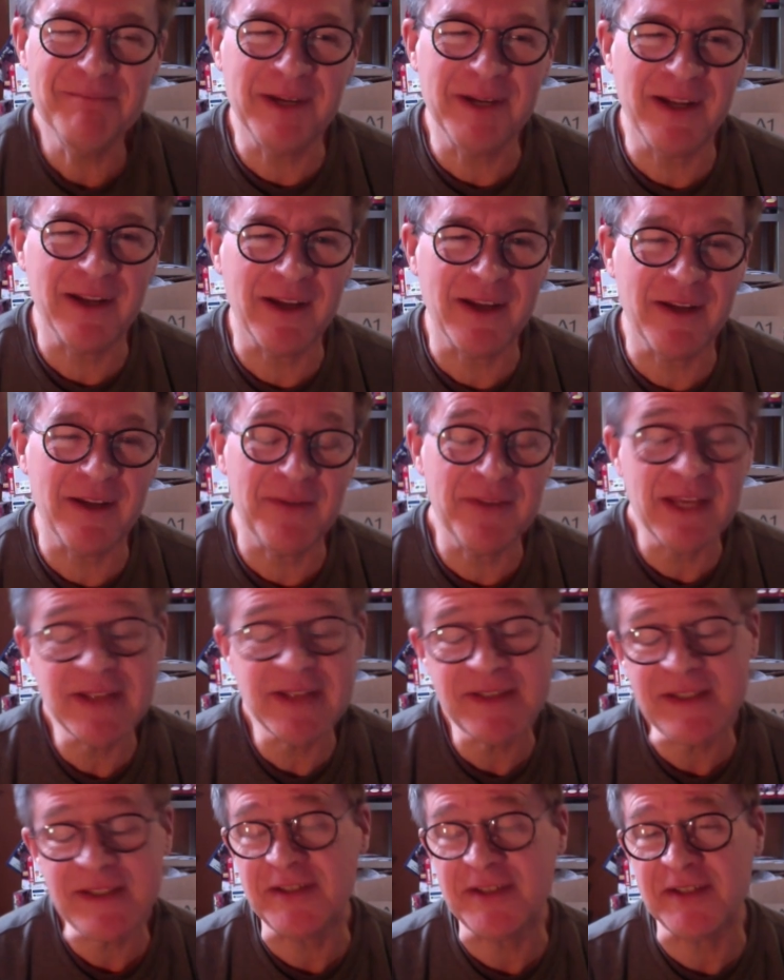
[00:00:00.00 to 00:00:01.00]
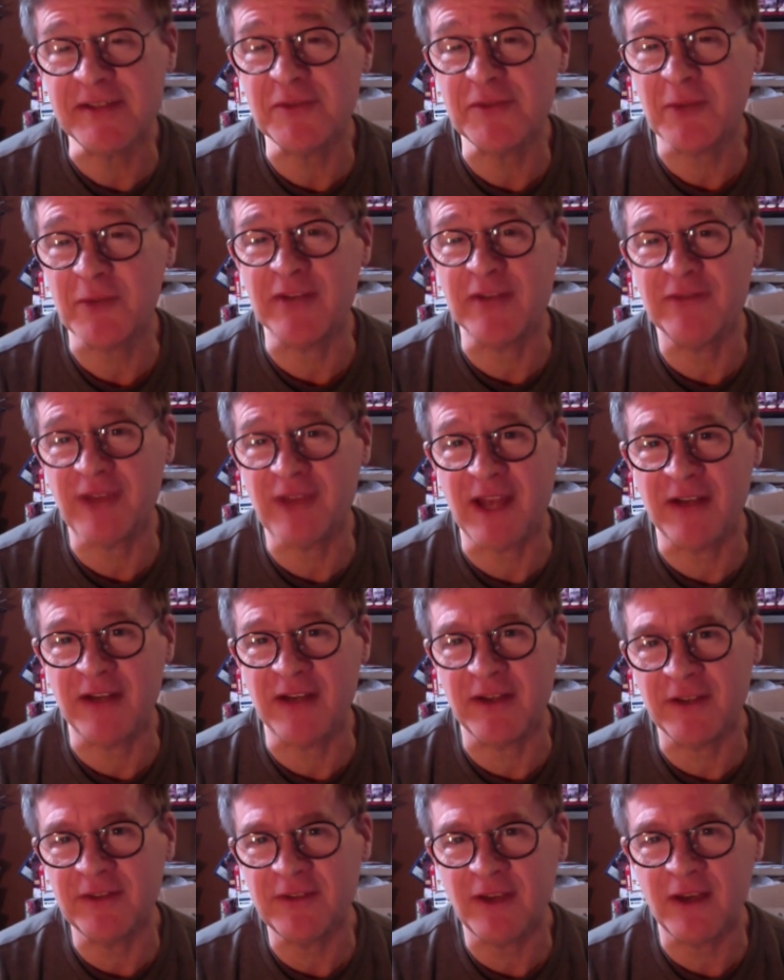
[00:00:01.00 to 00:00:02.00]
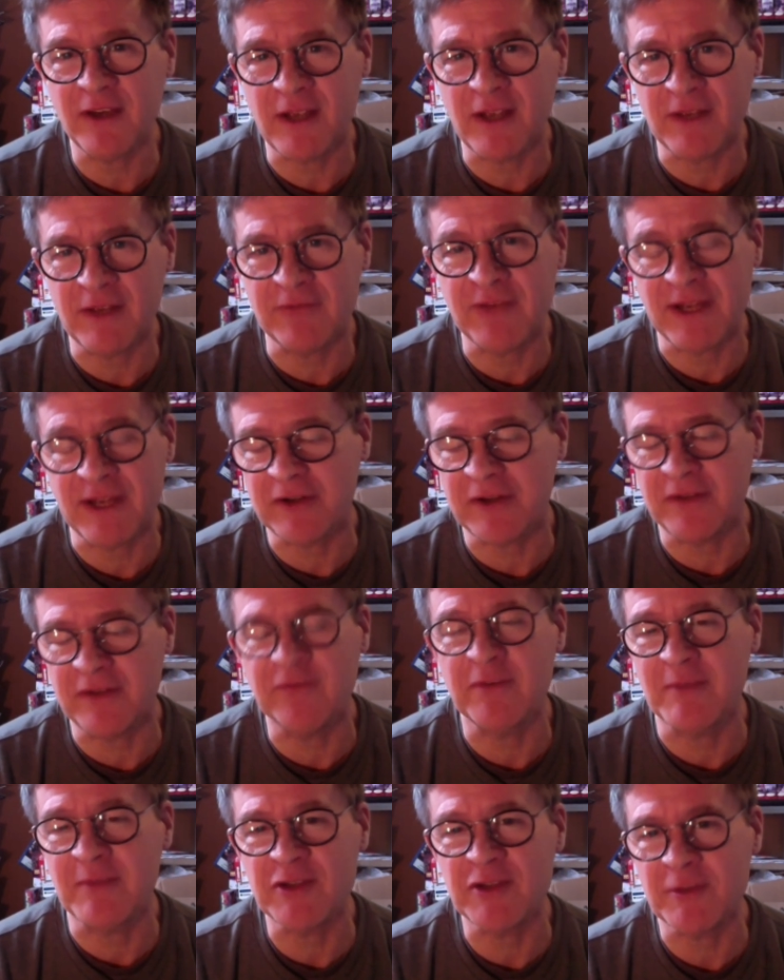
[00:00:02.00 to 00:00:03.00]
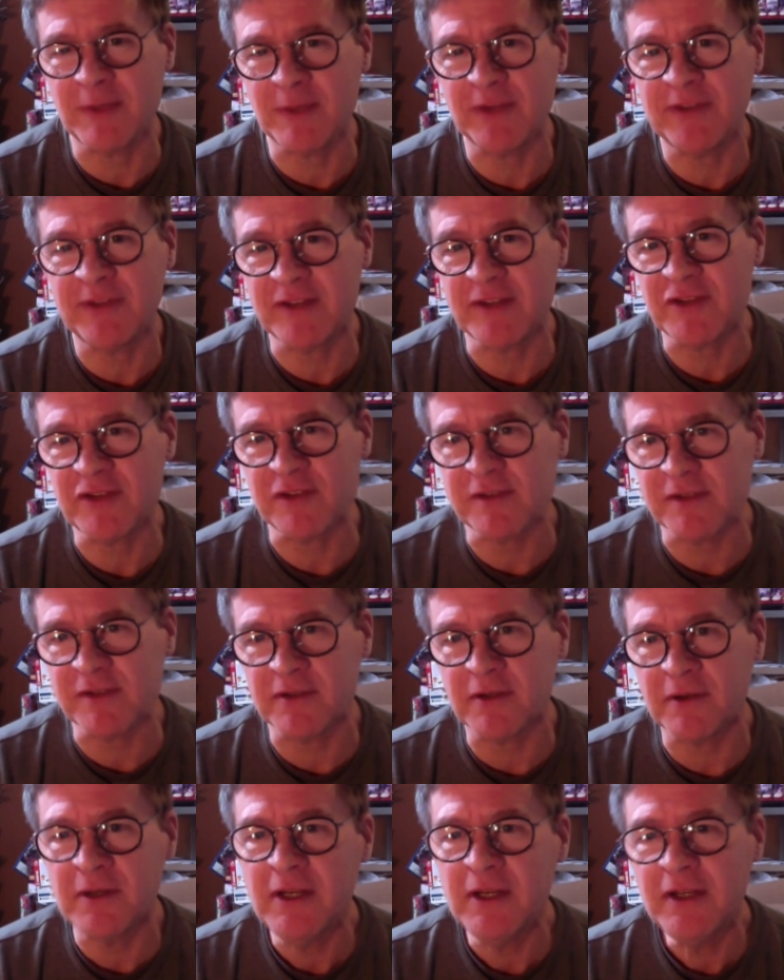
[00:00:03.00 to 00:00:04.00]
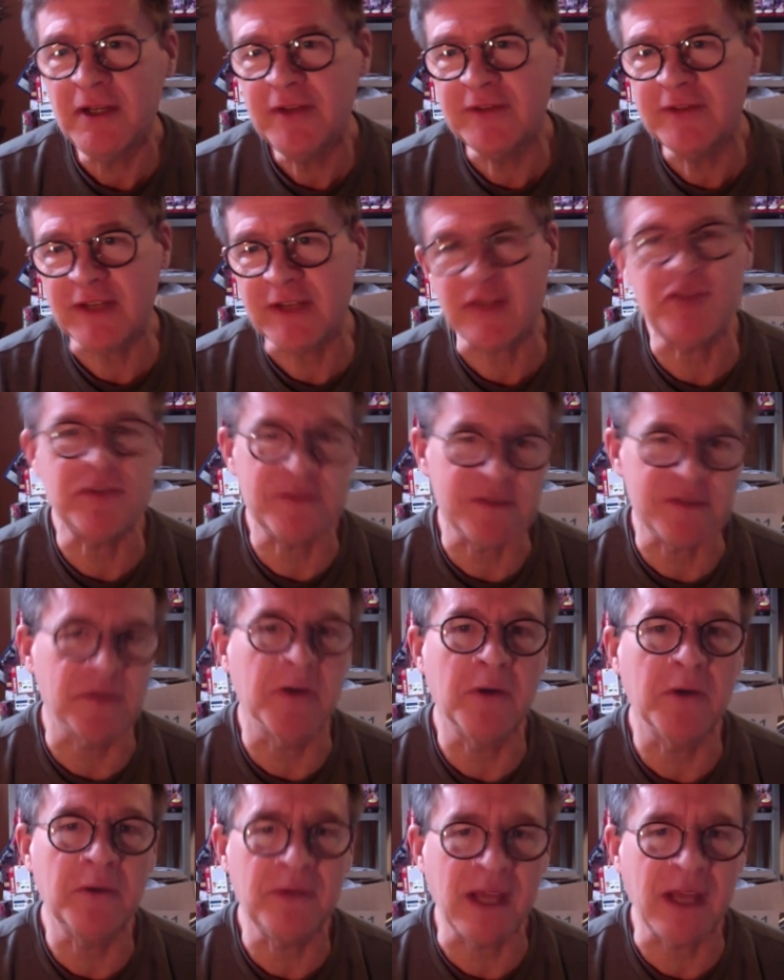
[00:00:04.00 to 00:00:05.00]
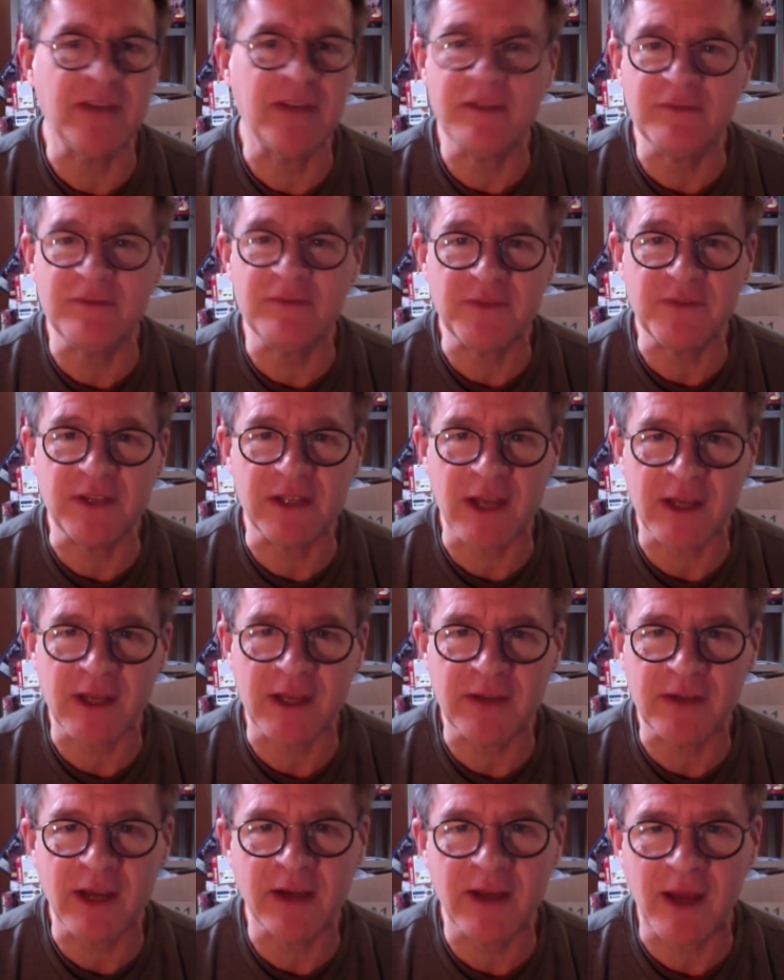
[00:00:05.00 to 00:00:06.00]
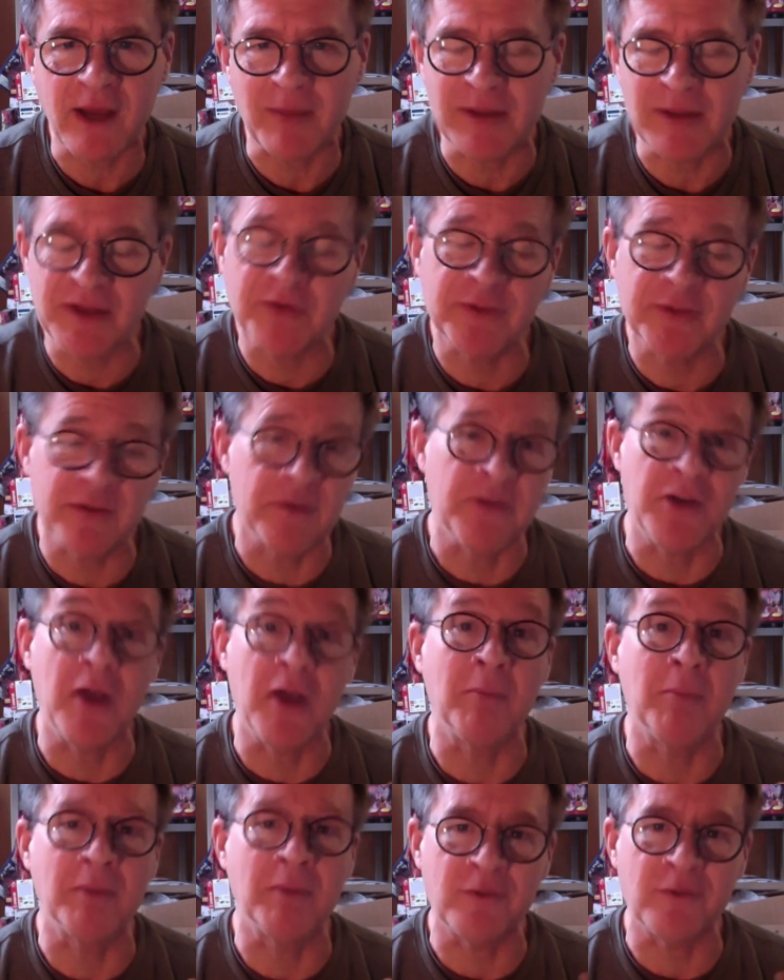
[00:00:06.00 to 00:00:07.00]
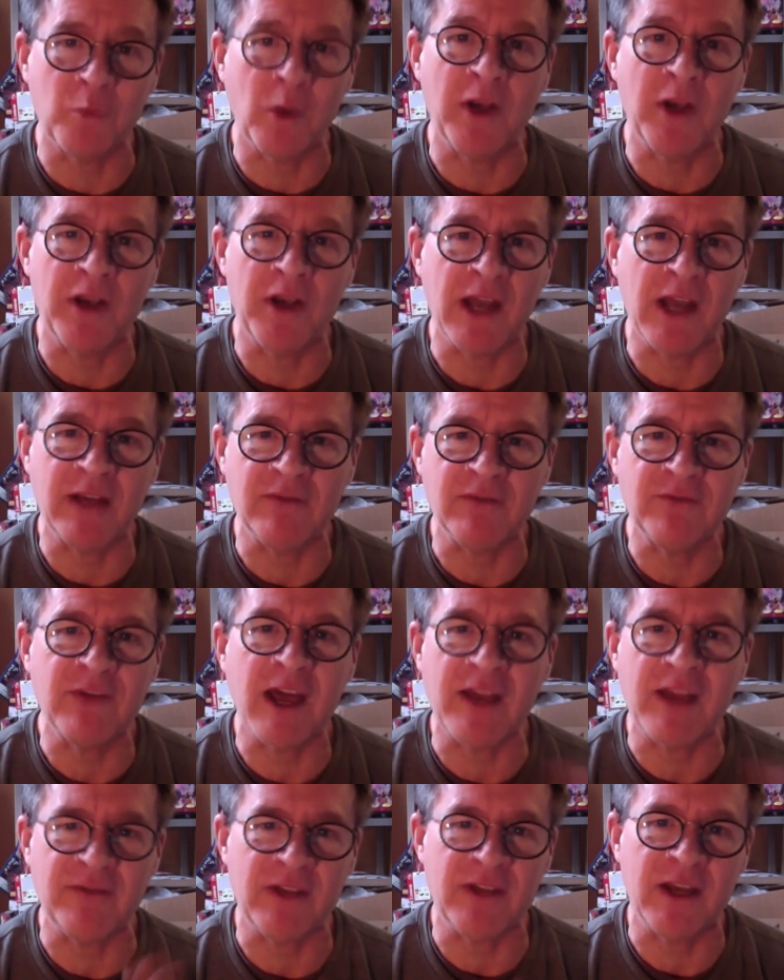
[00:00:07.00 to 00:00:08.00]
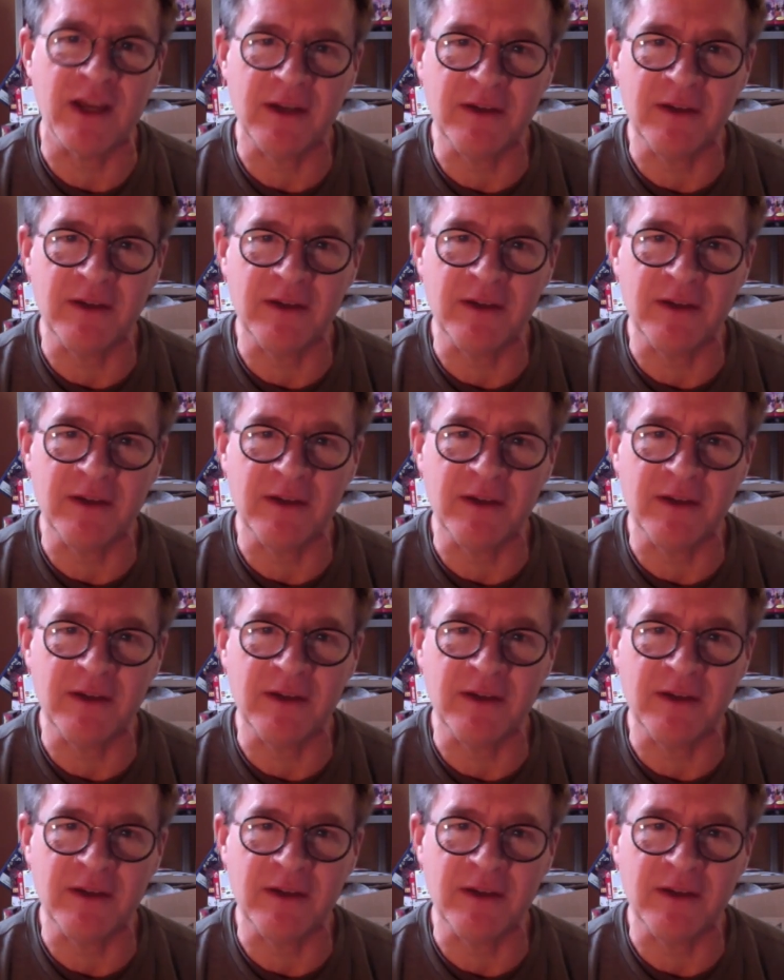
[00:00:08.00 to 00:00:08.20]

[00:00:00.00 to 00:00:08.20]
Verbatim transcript: but uh, that's the easiest way to find us uh, and find out information about Section Zero, Zero com. And those are the numbers, 1959.